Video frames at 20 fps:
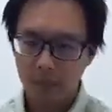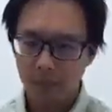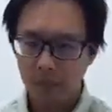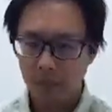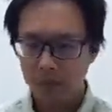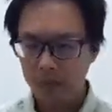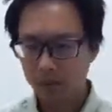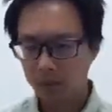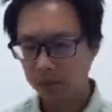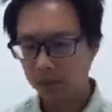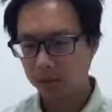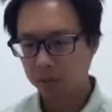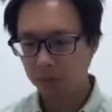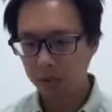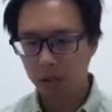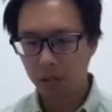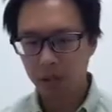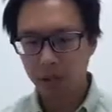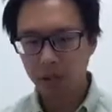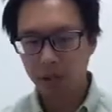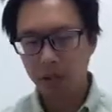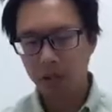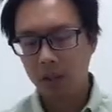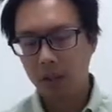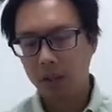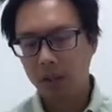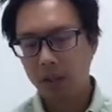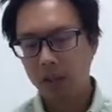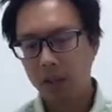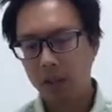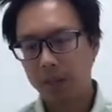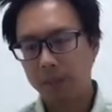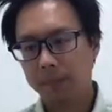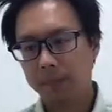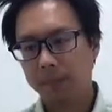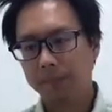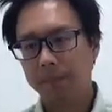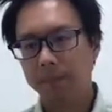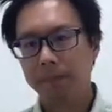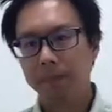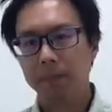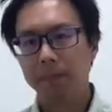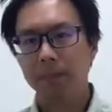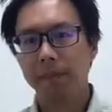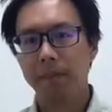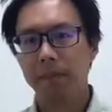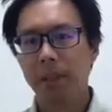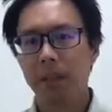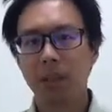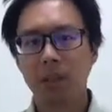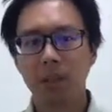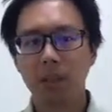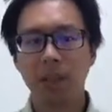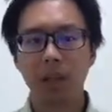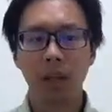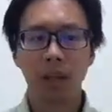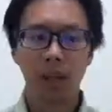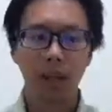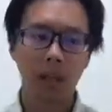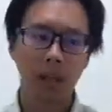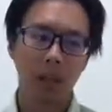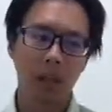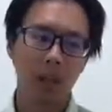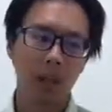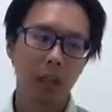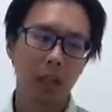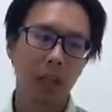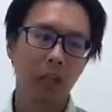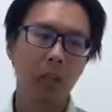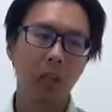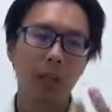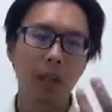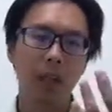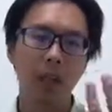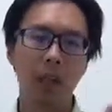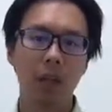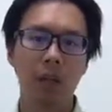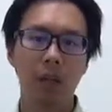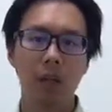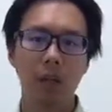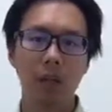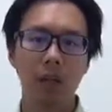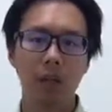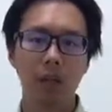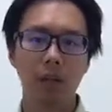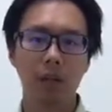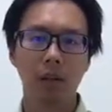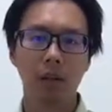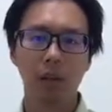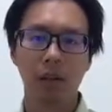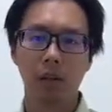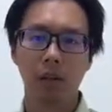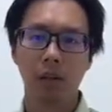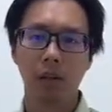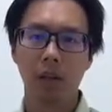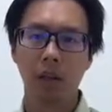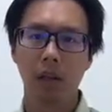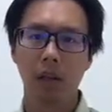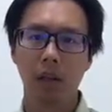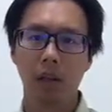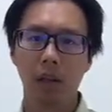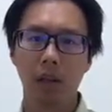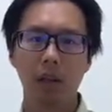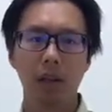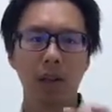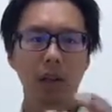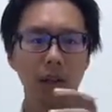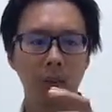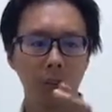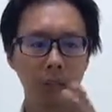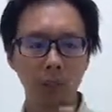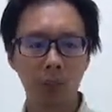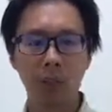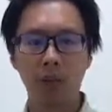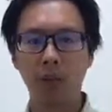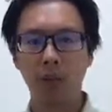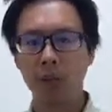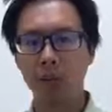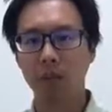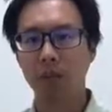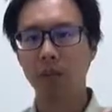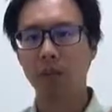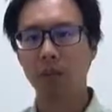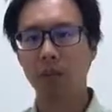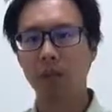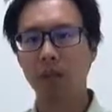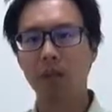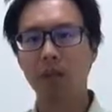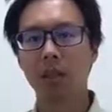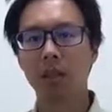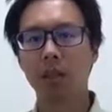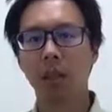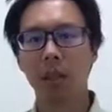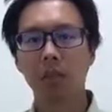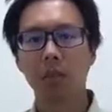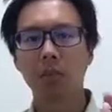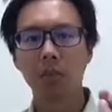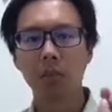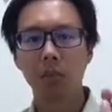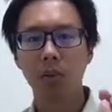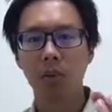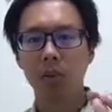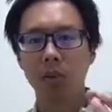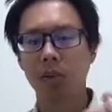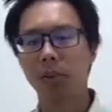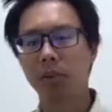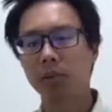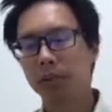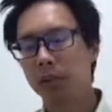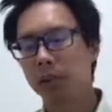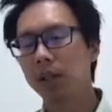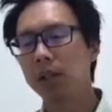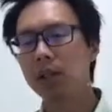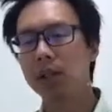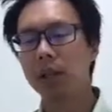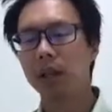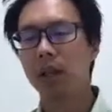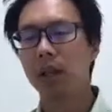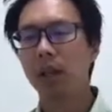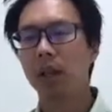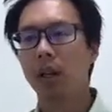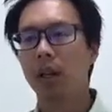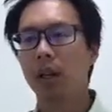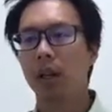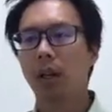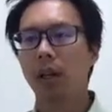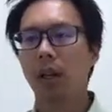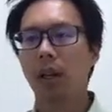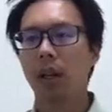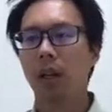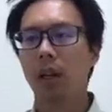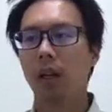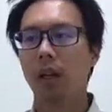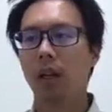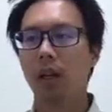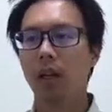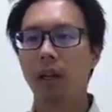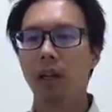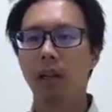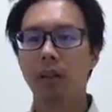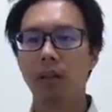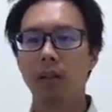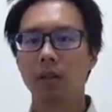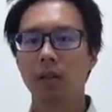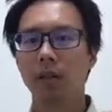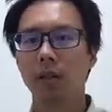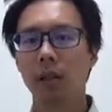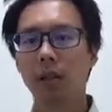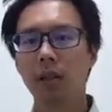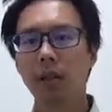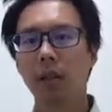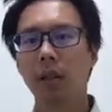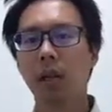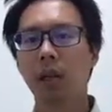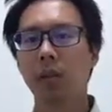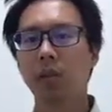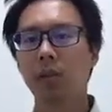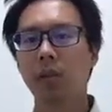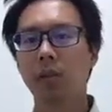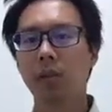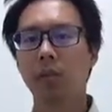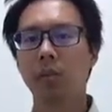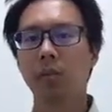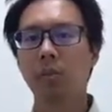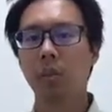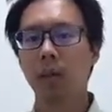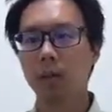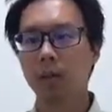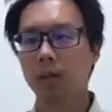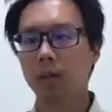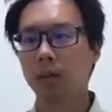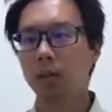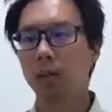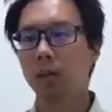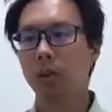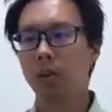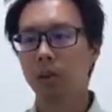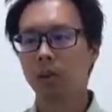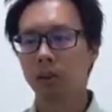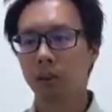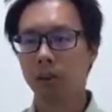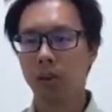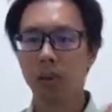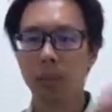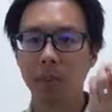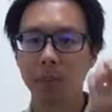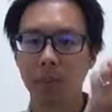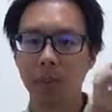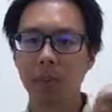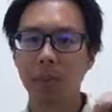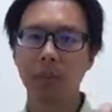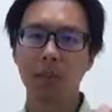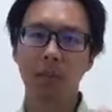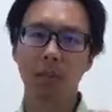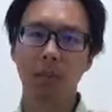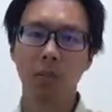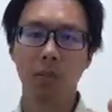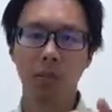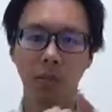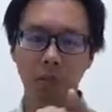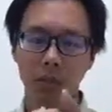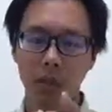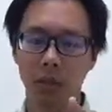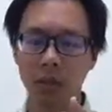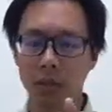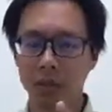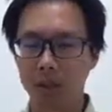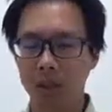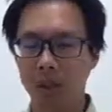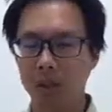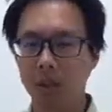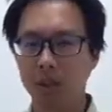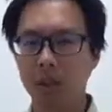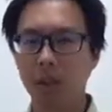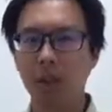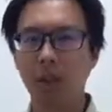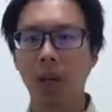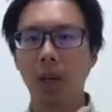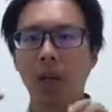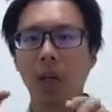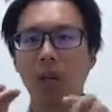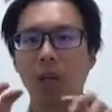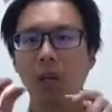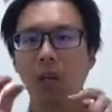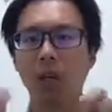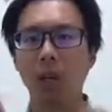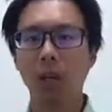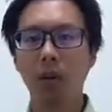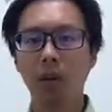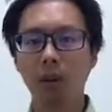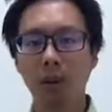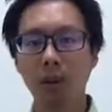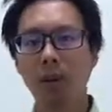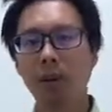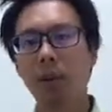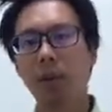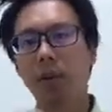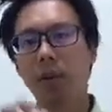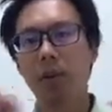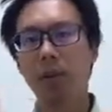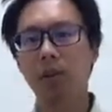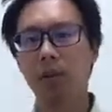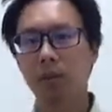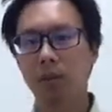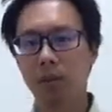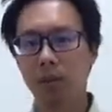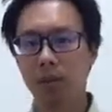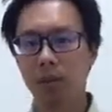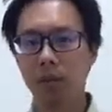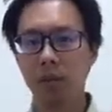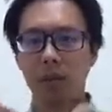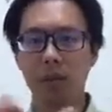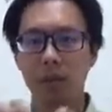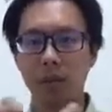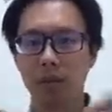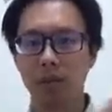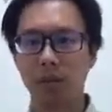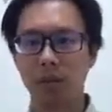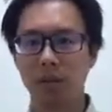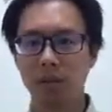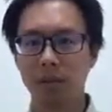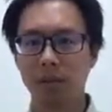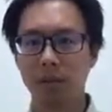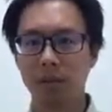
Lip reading: So moxa, it can be, there are 2 forms. One is like a wool substance, and there's another type is called moxa roll. So they put this wool substance, they roll it up into a long